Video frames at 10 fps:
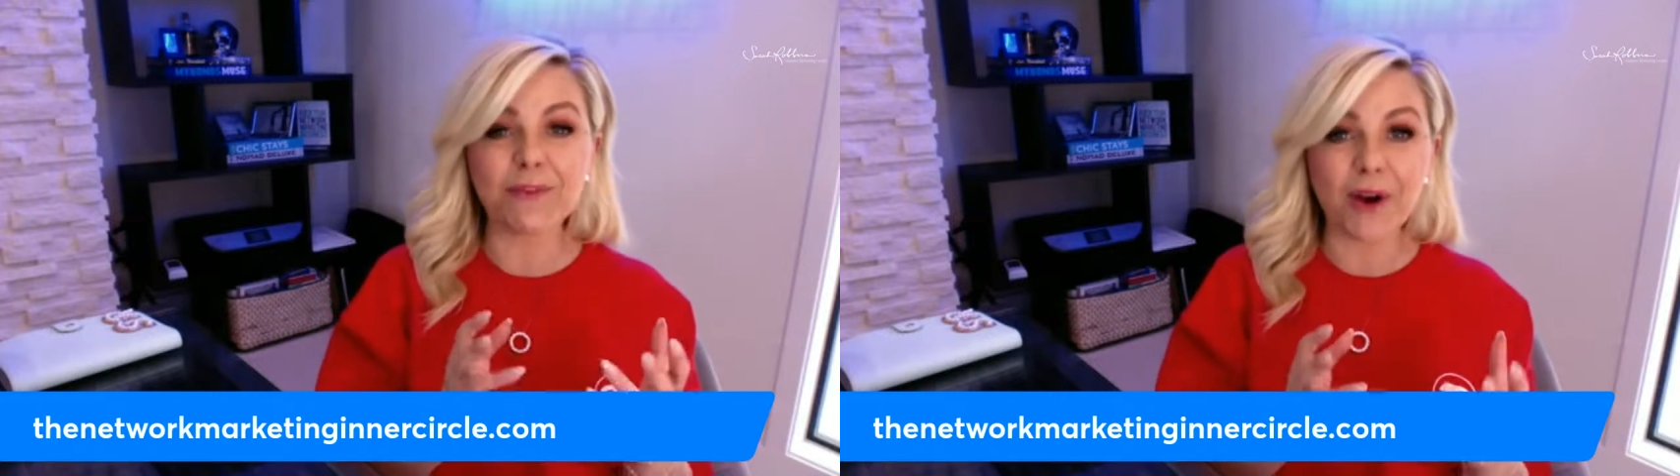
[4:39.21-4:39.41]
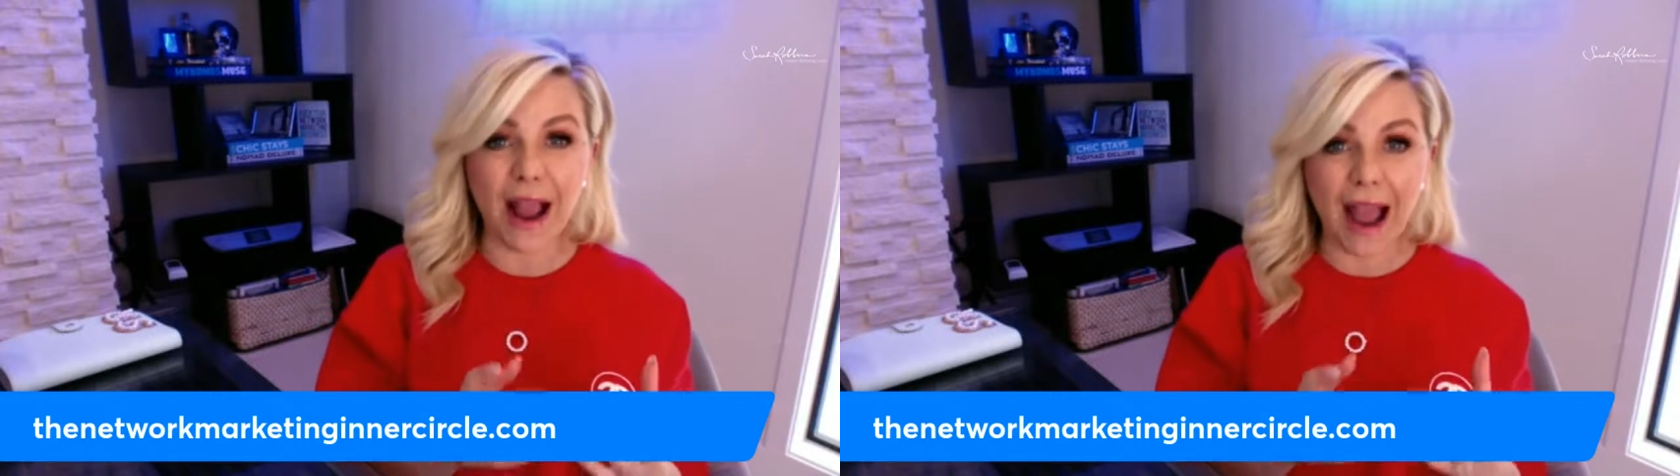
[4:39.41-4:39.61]

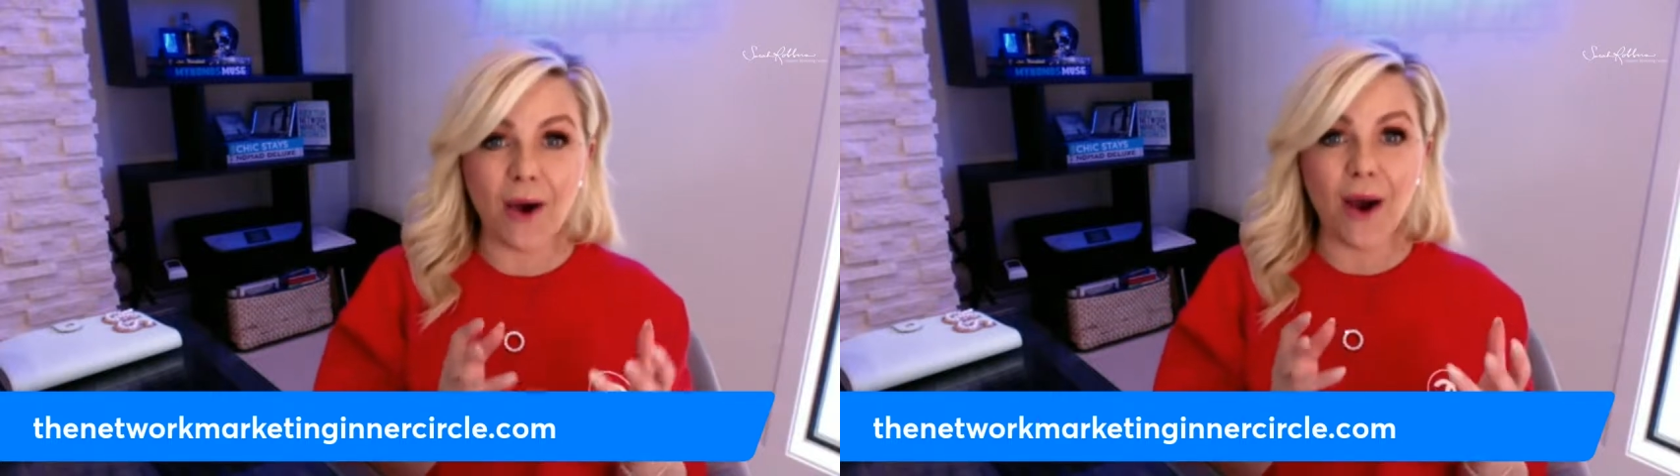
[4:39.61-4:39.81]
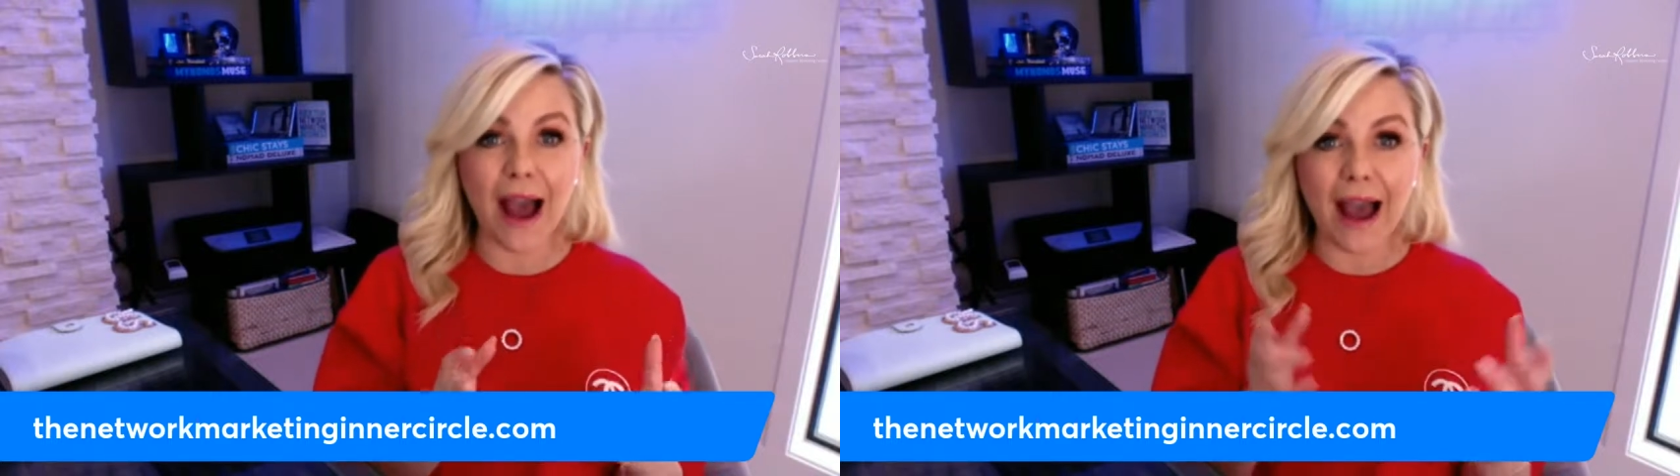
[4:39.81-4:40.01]
for
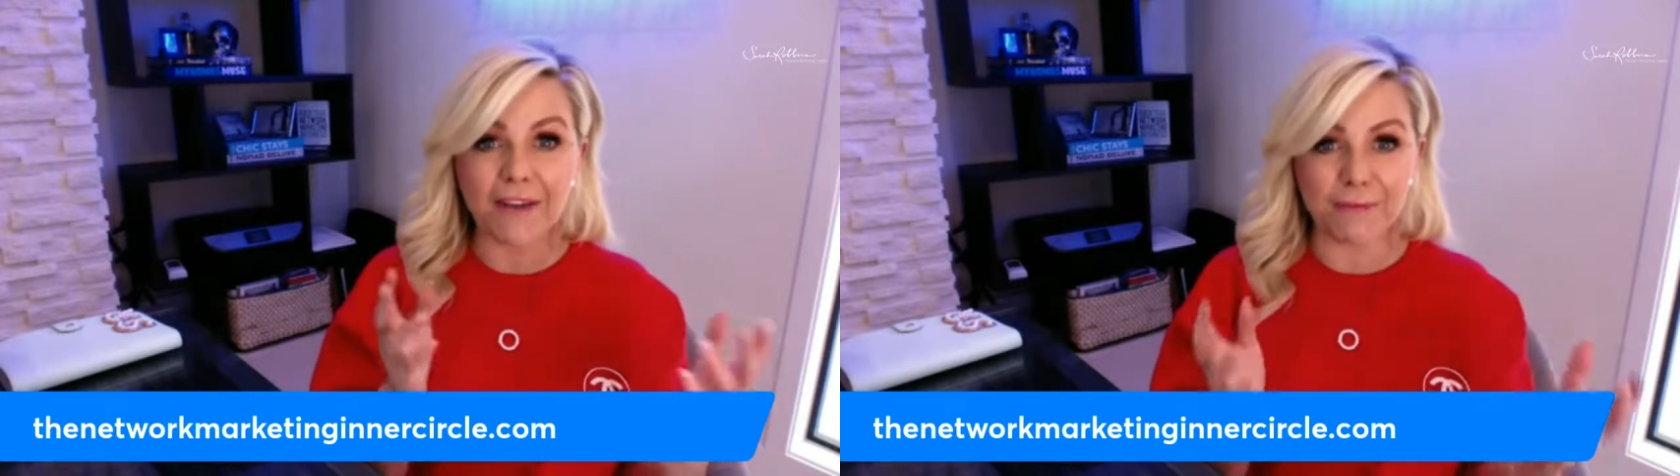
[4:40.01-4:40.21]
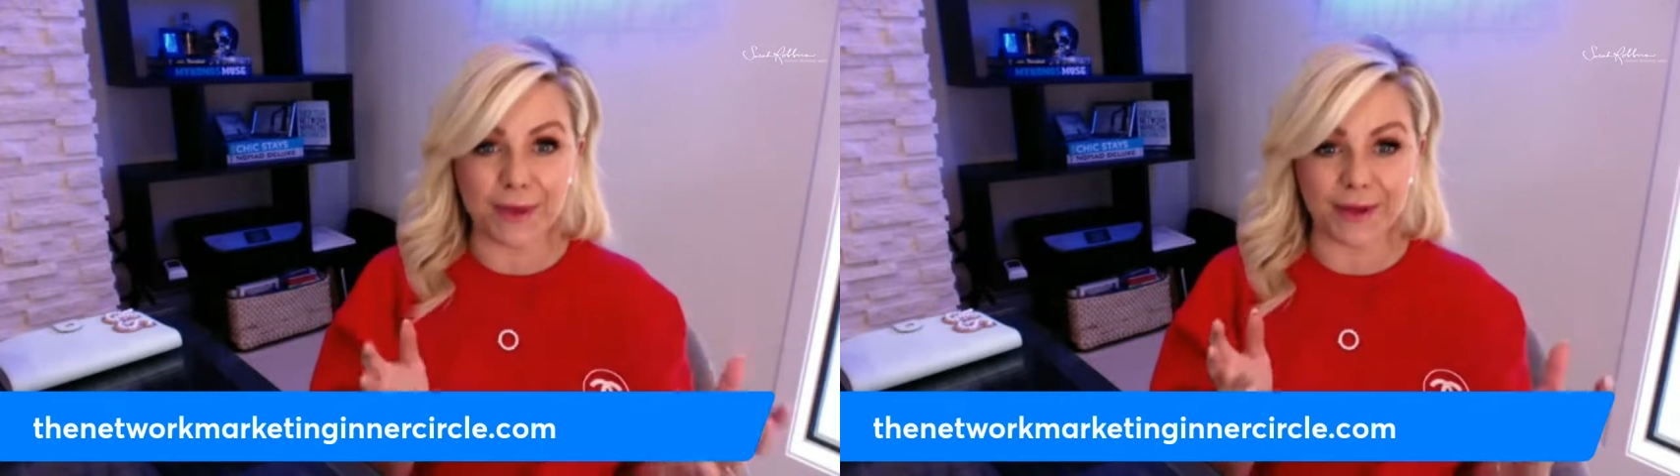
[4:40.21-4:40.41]
how
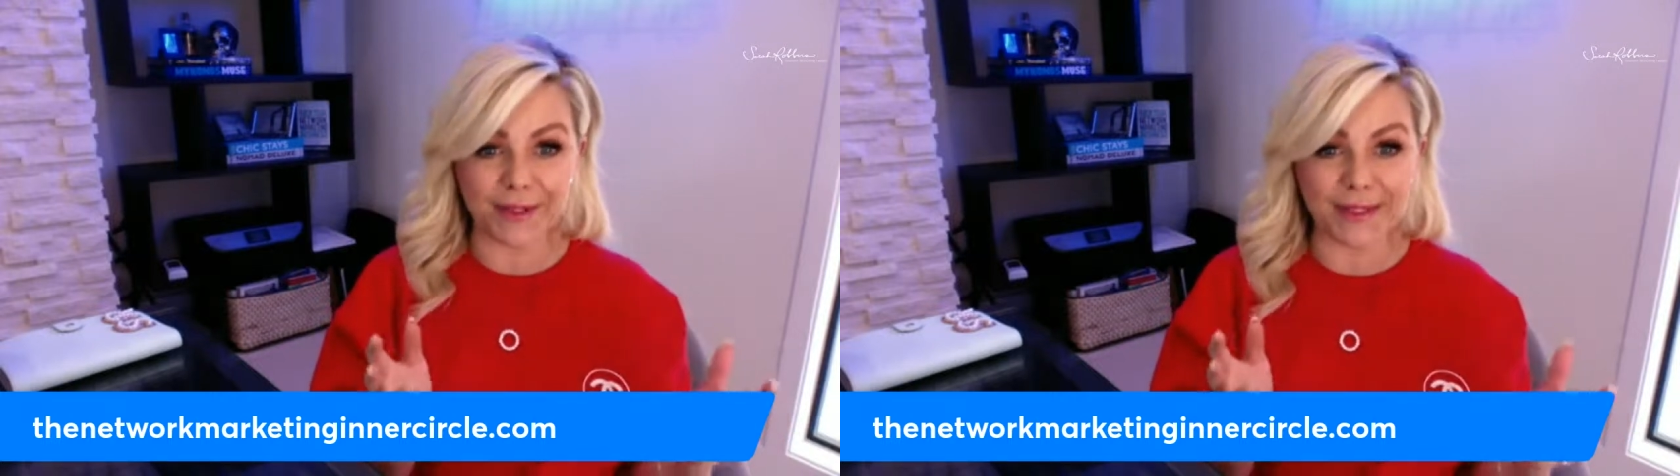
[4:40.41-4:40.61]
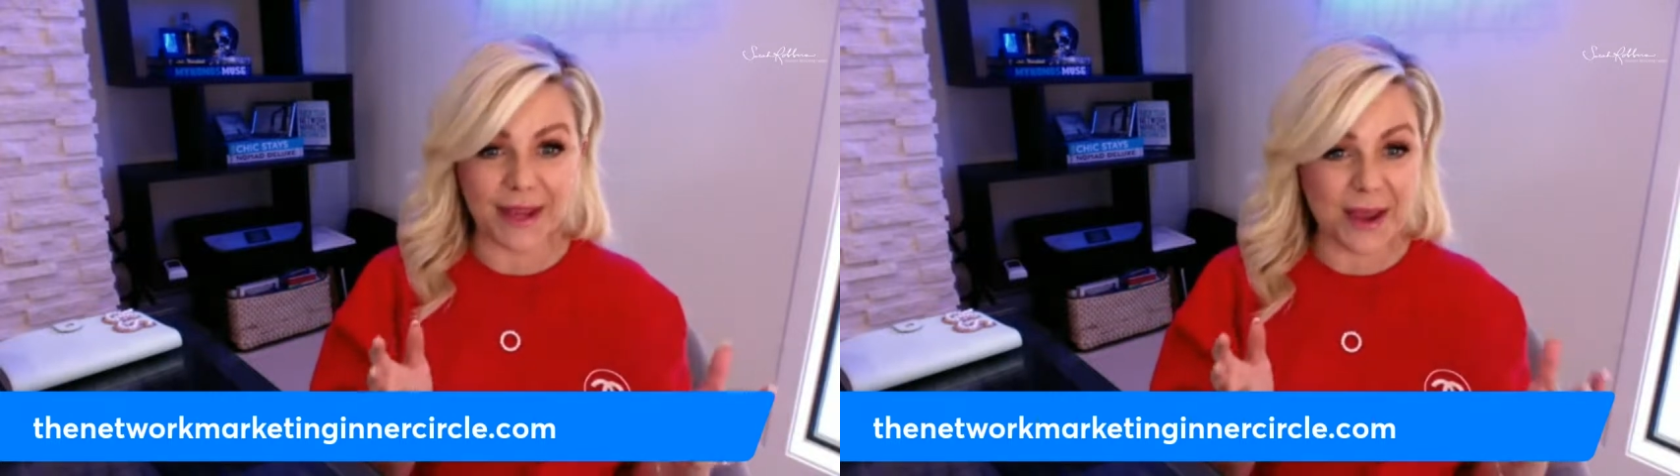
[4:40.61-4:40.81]
I've built